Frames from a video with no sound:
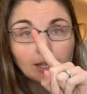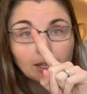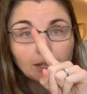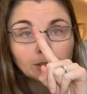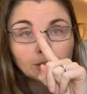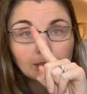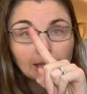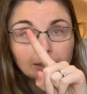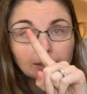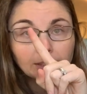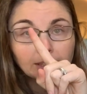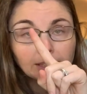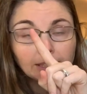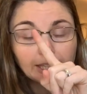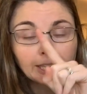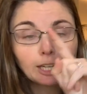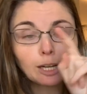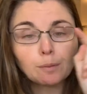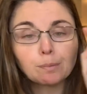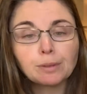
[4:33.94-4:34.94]
check the
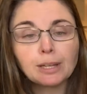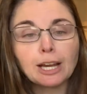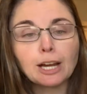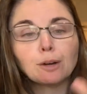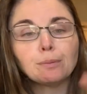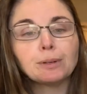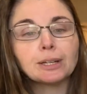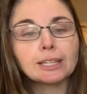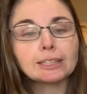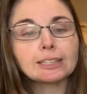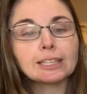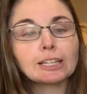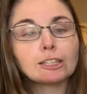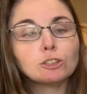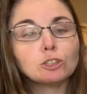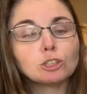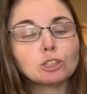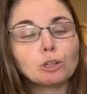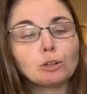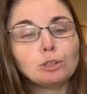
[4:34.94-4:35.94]
link up there, because I
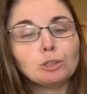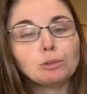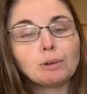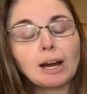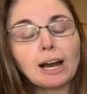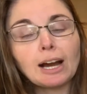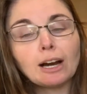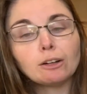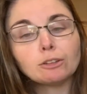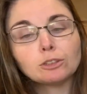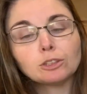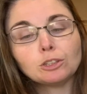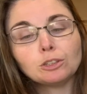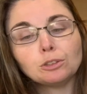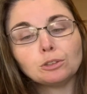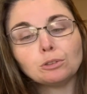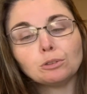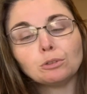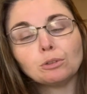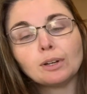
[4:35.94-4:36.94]
can show you how
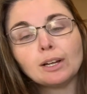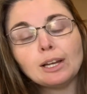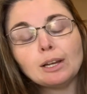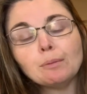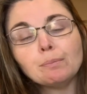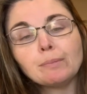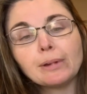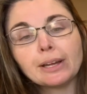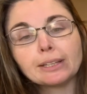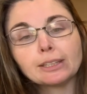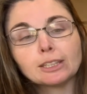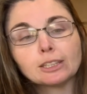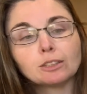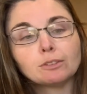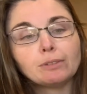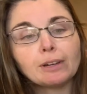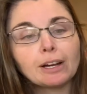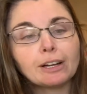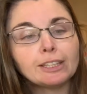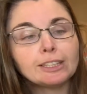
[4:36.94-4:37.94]
to make this
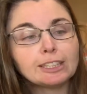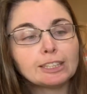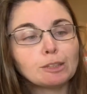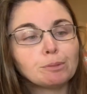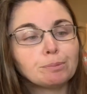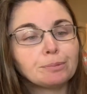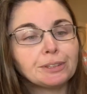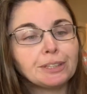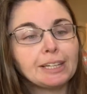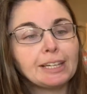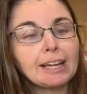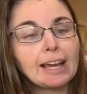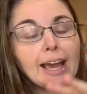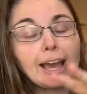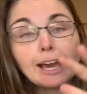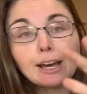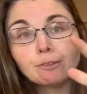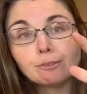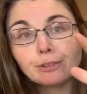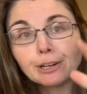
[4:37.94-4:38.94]
very simply
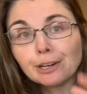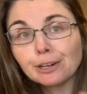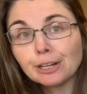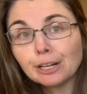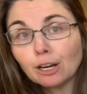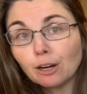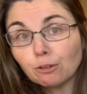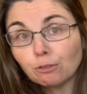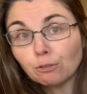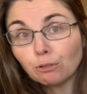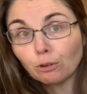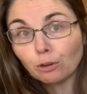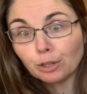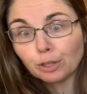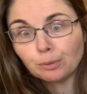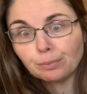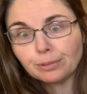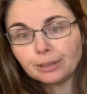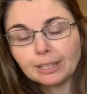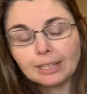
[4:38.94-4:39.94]
and very
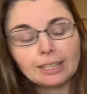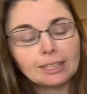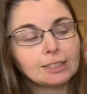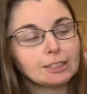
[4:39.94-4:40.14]
affordably.